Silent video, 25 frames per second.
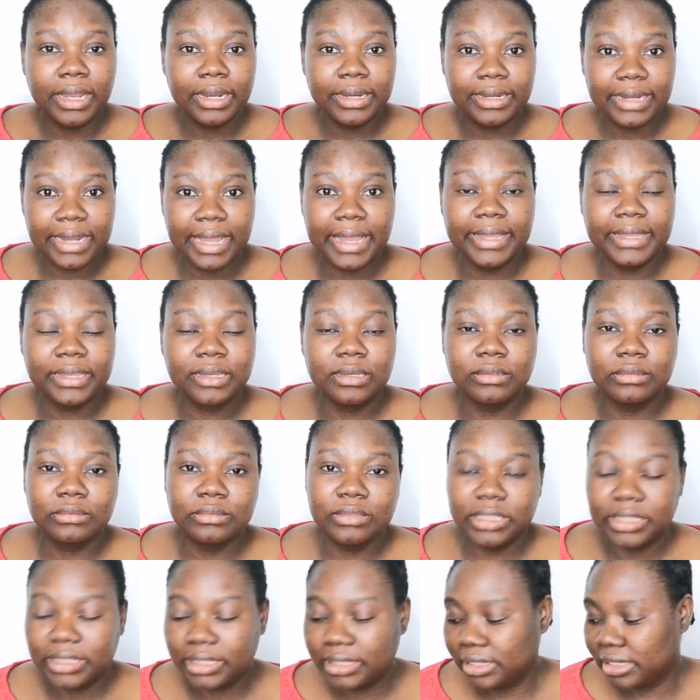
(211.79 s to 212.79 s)
Like
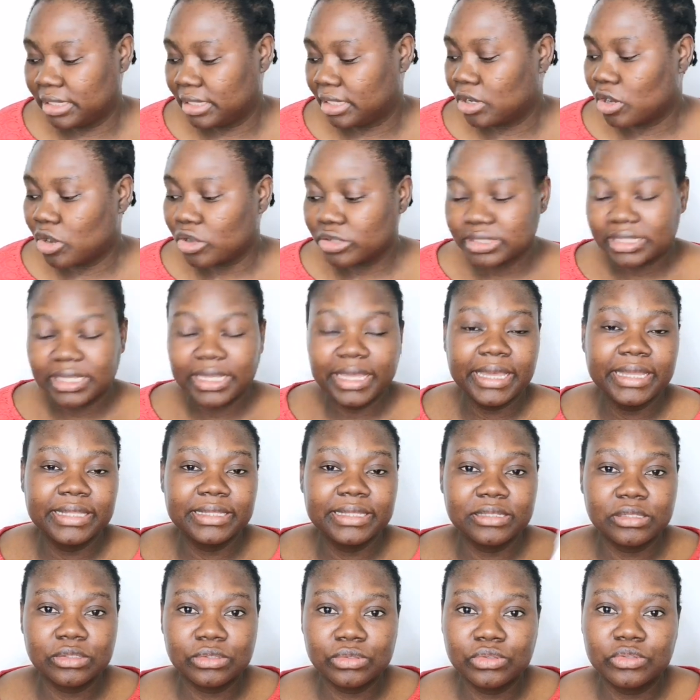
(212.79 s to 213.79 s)
the
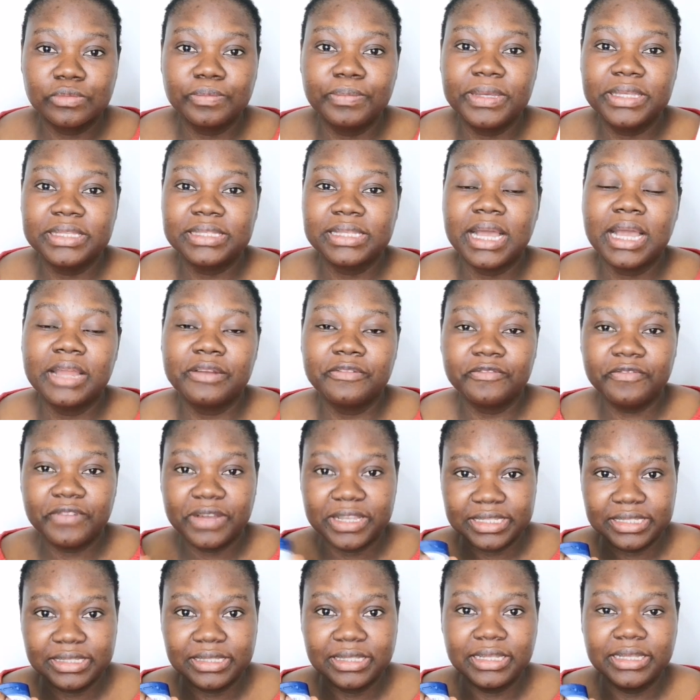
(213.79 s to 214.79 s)
Colgate toothpaste and
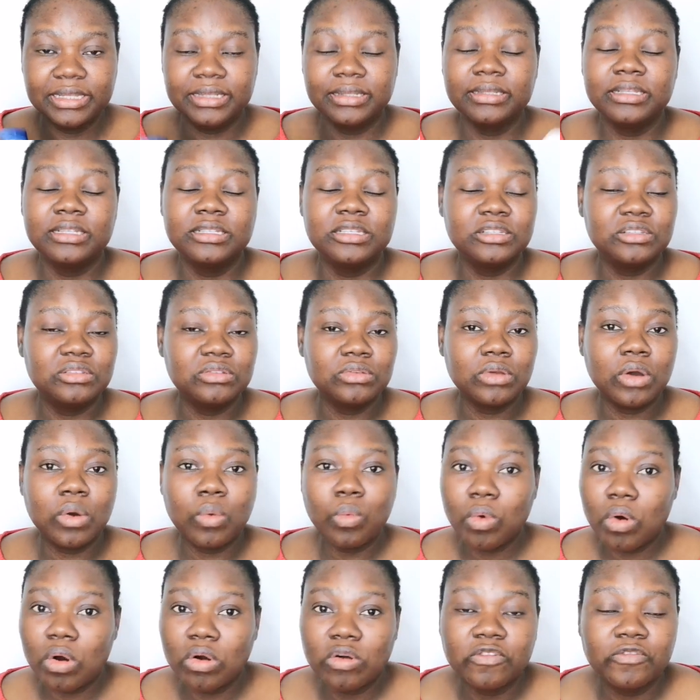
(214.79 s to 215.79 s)
Vaseline, it did
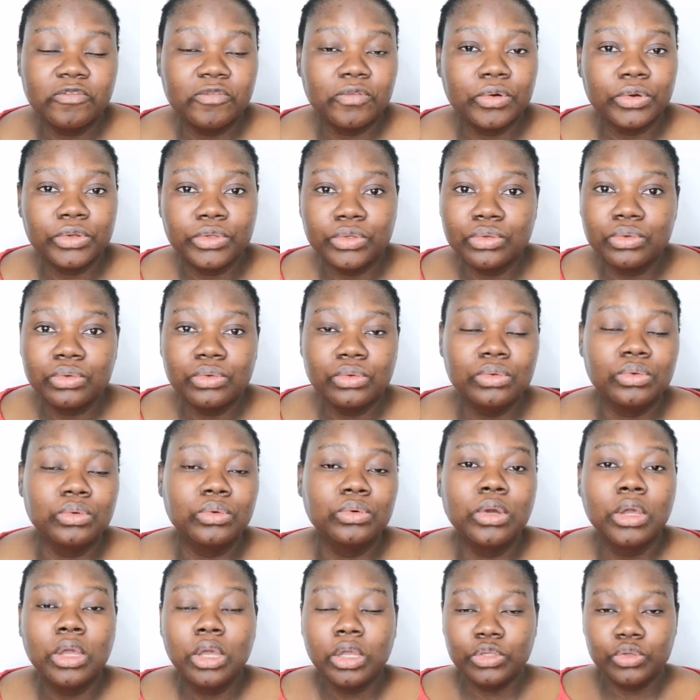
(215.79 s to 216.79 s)
not work for
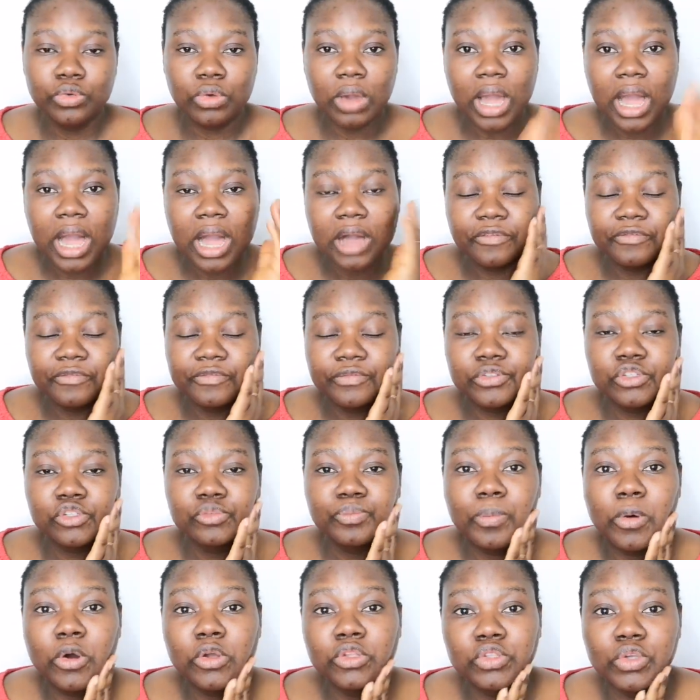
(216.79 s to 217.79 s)
you. You have
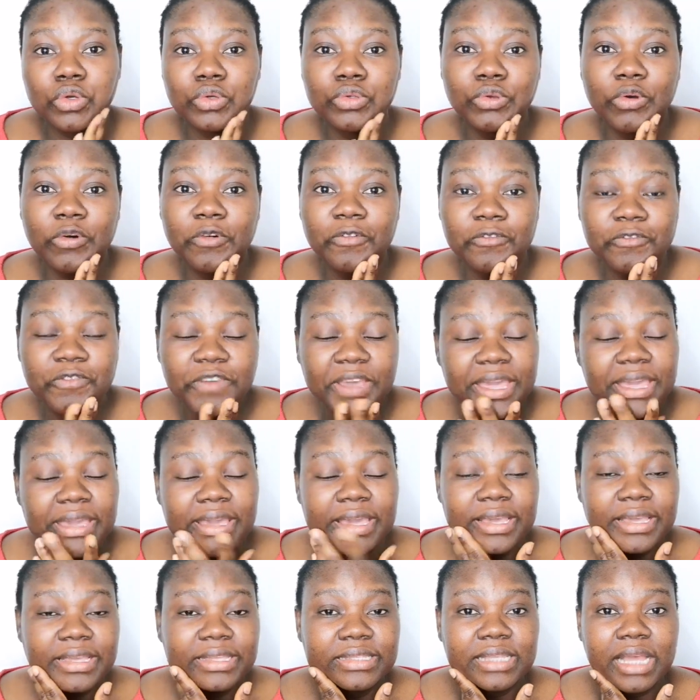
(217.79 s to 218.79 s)
spot on your
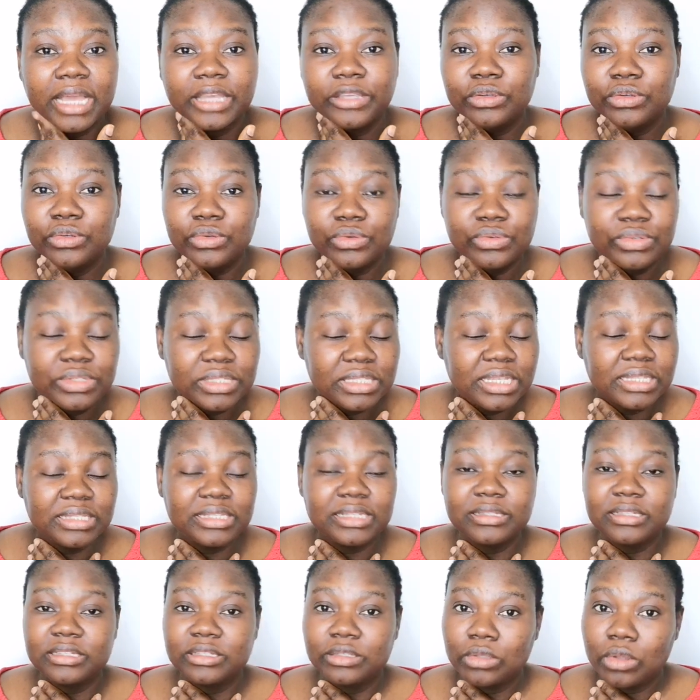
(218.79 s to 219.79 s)
face and you use
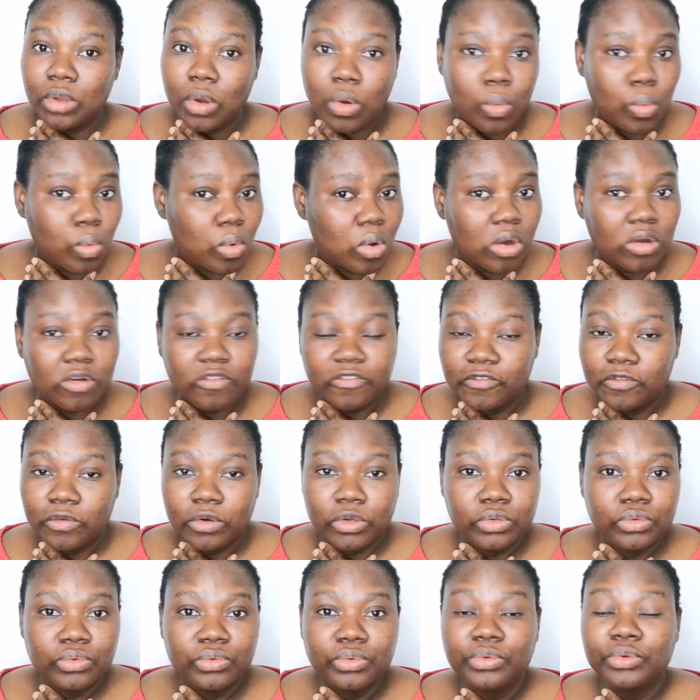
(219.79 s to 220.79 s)
it, it did not work
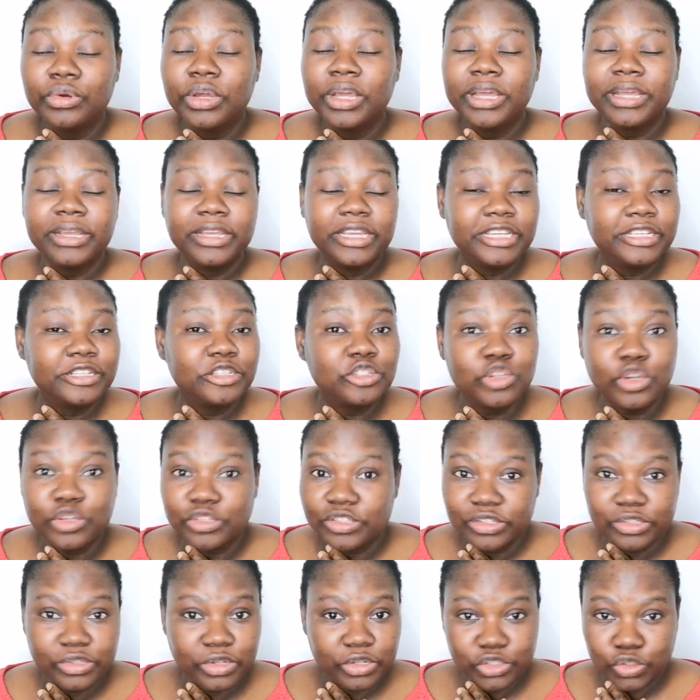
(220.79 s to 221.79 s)
for you. It
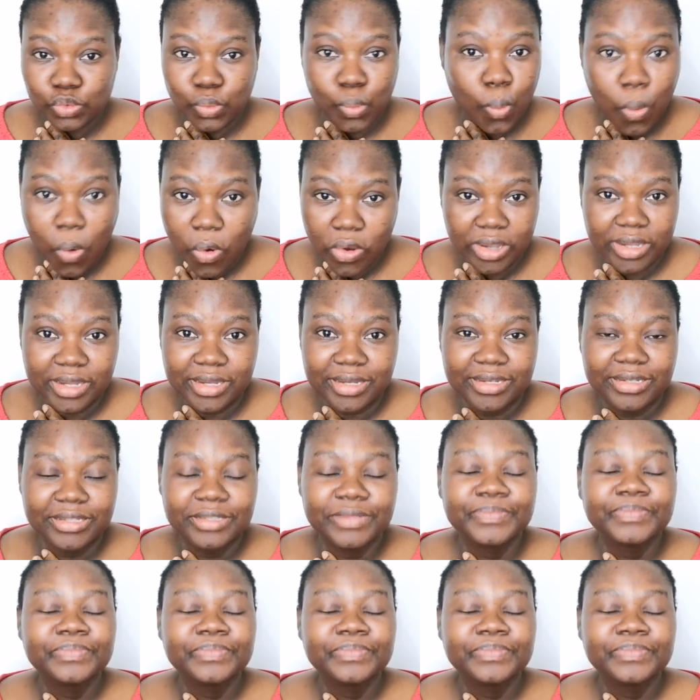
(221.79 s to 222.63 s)
does not work.